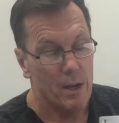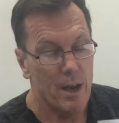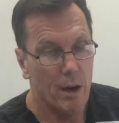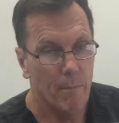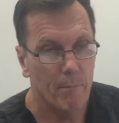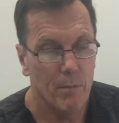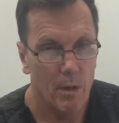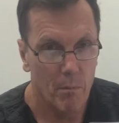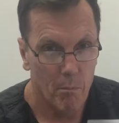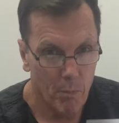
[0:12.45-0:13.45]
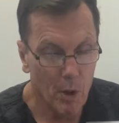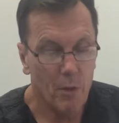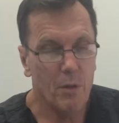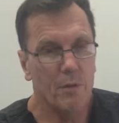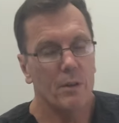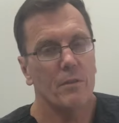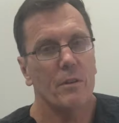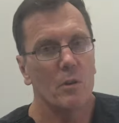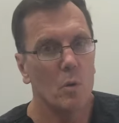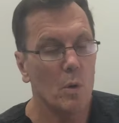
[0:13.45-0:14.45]
Now, both of these
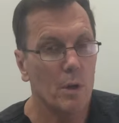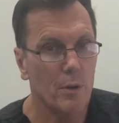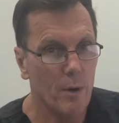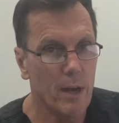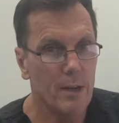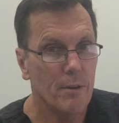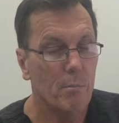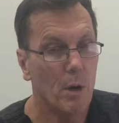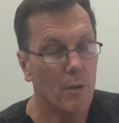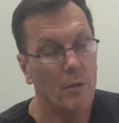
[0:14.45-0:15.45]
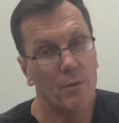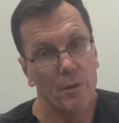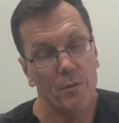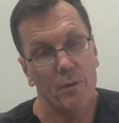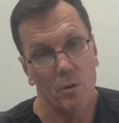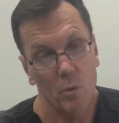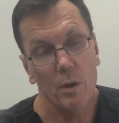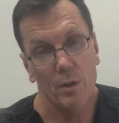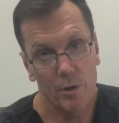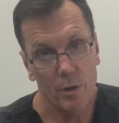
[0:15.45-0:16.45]
can look great, both of these can
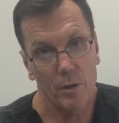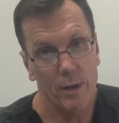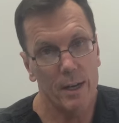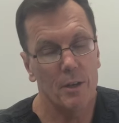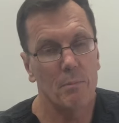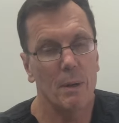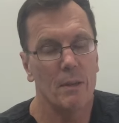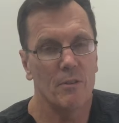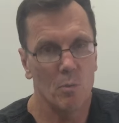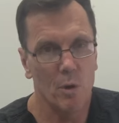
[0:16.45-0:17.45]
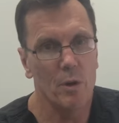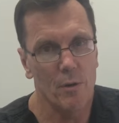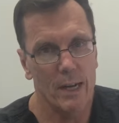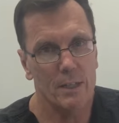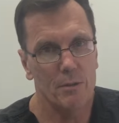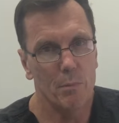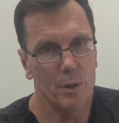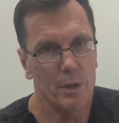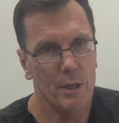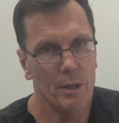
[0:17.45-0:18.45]
look not great, it depends on what your actual
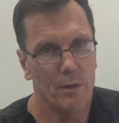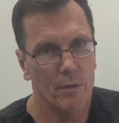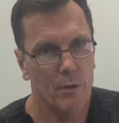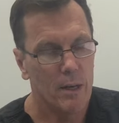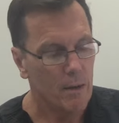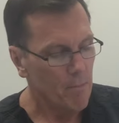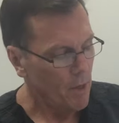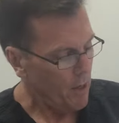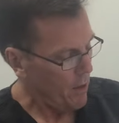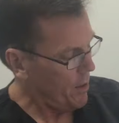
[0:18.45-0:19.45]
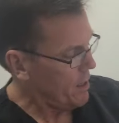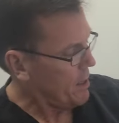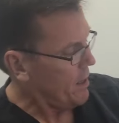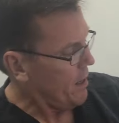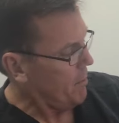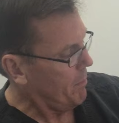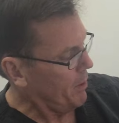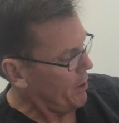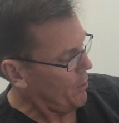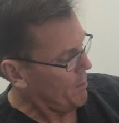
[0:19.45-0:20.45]
body is. The
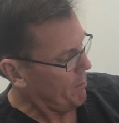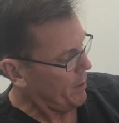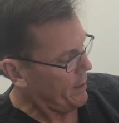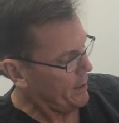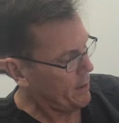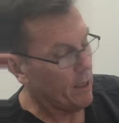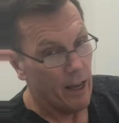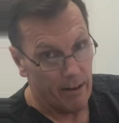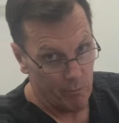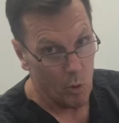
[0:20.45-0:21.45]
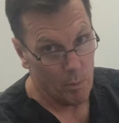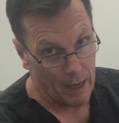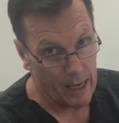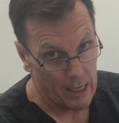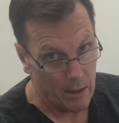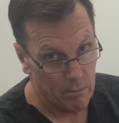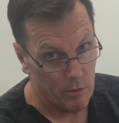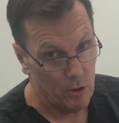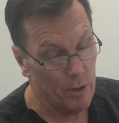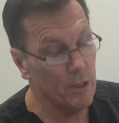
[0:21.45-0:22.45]
below implants have more pain,
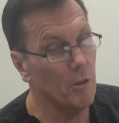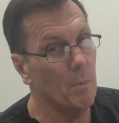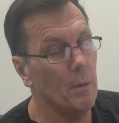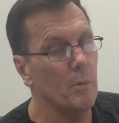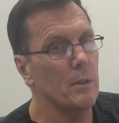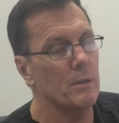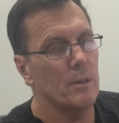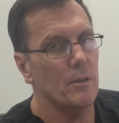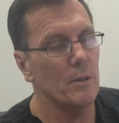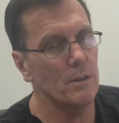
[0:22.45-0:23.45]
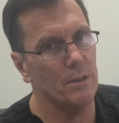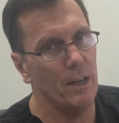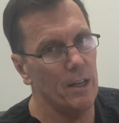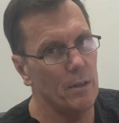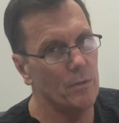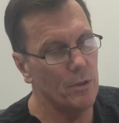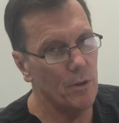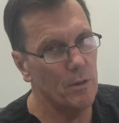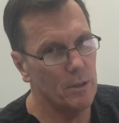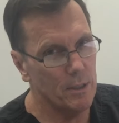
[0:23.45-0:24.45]
so I tell people considering a scale of
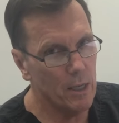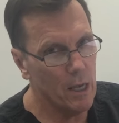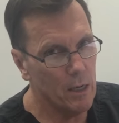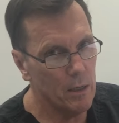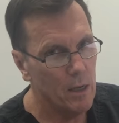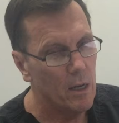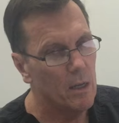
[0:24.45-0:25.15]
0 to 10,